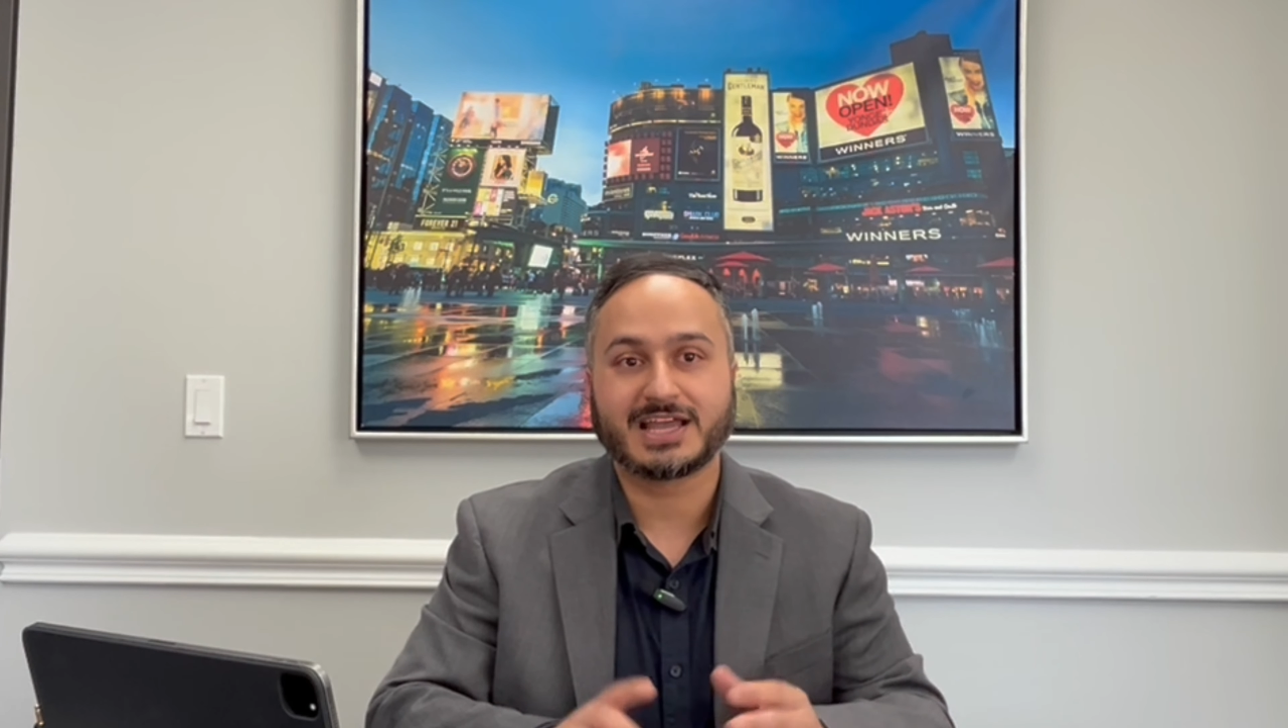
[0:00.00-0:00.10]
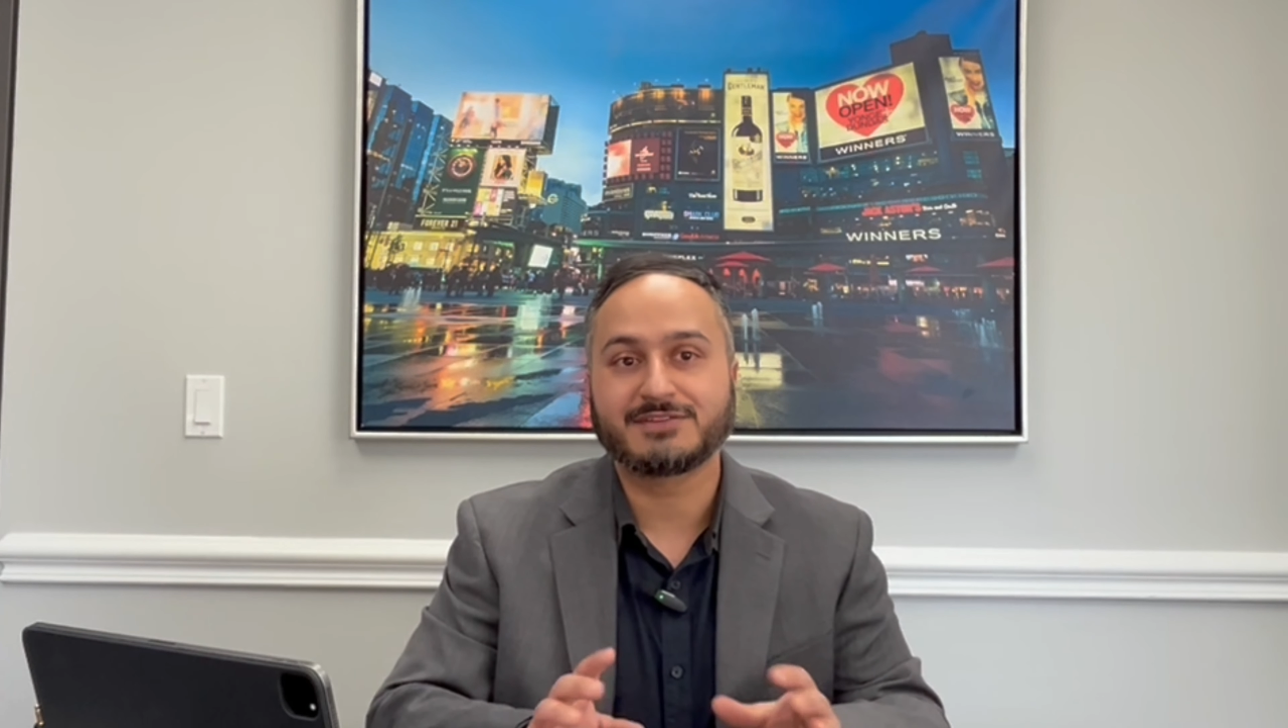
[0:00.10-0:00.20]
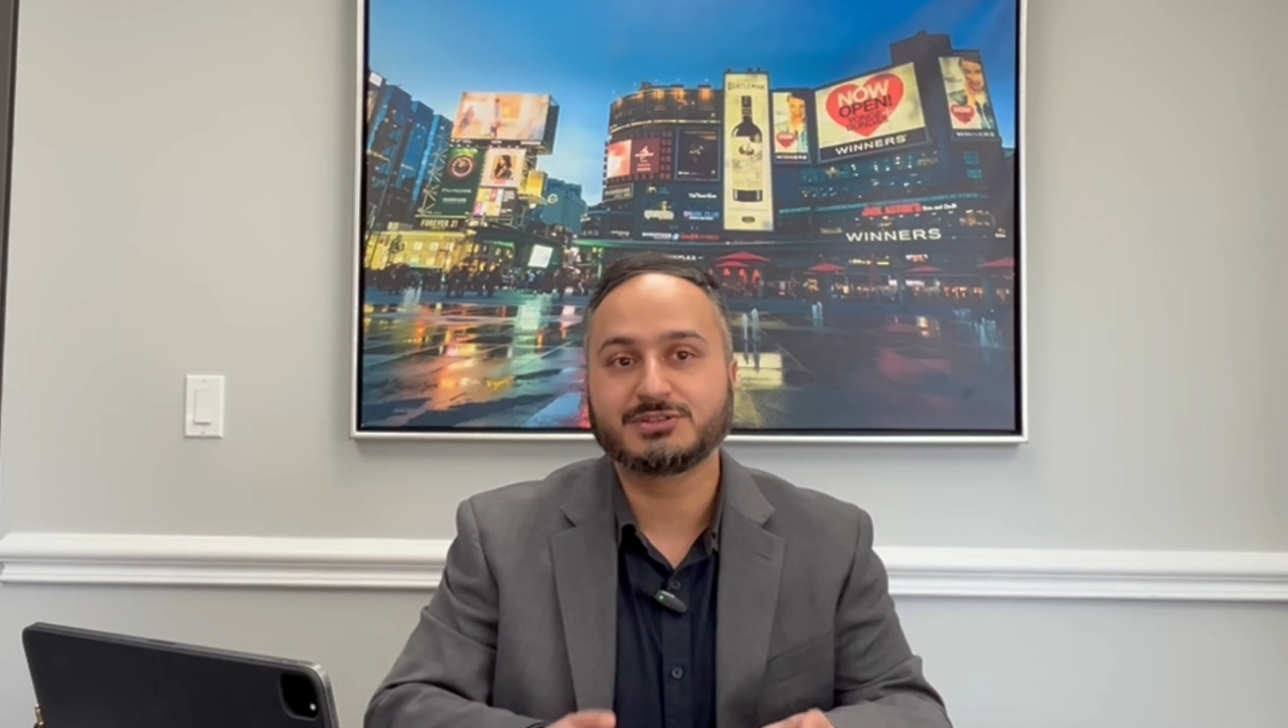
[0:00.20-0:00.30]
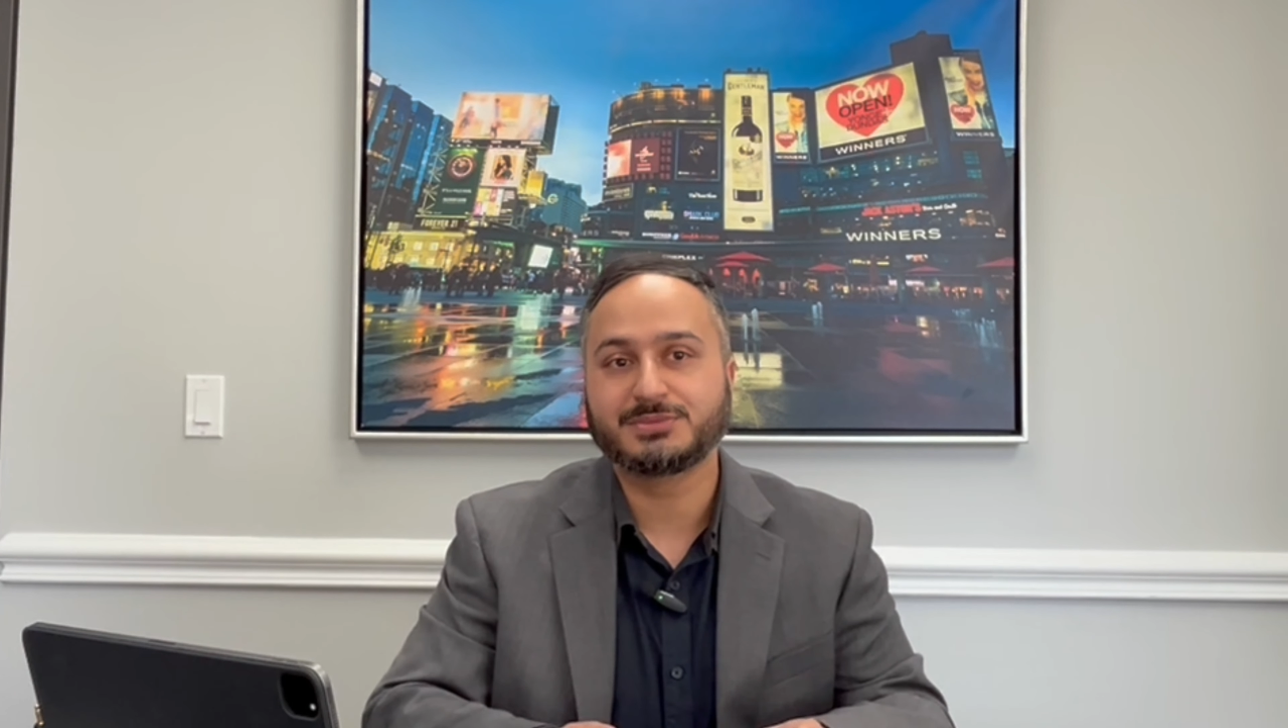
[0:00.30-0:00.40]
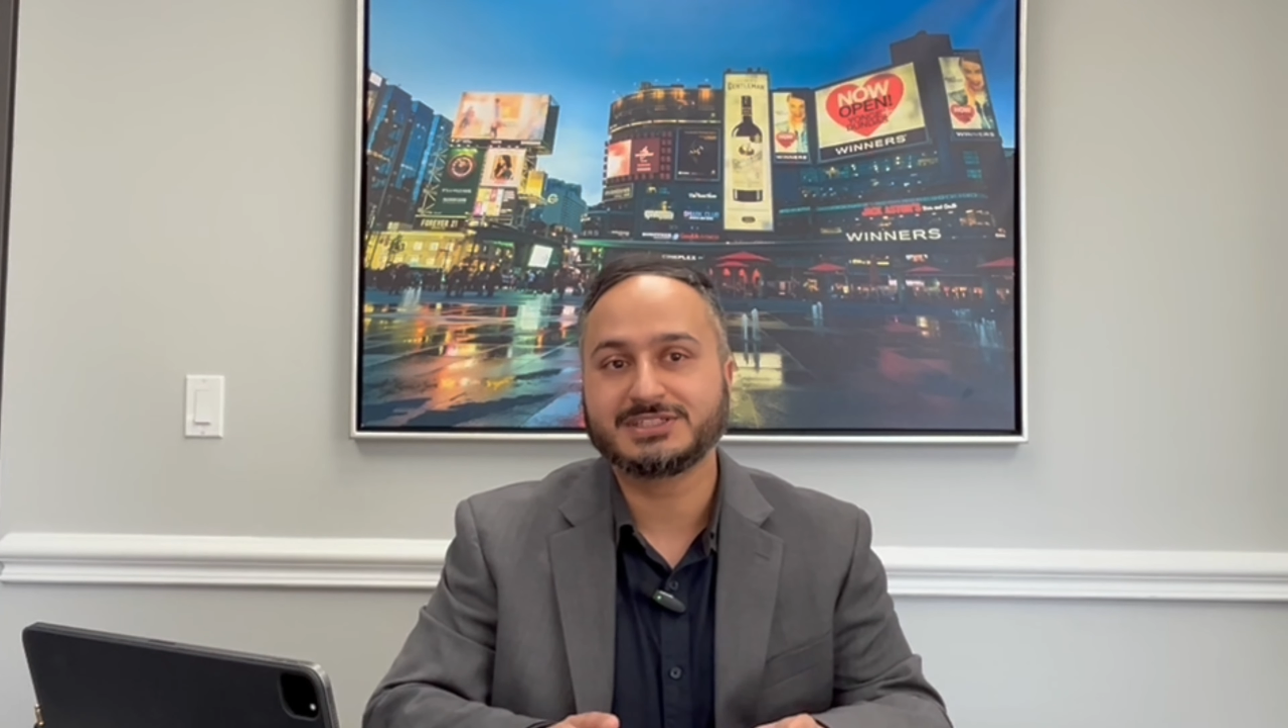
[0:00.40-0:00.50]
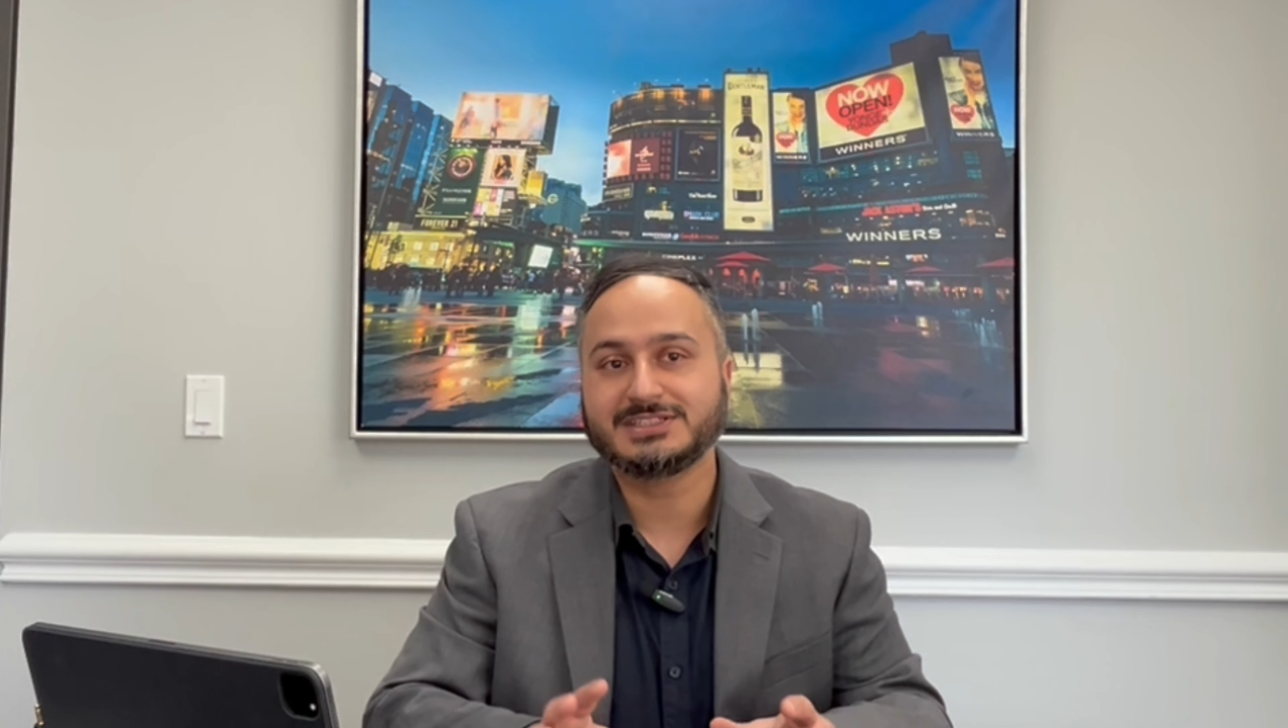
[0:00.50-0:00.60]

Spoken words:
everybody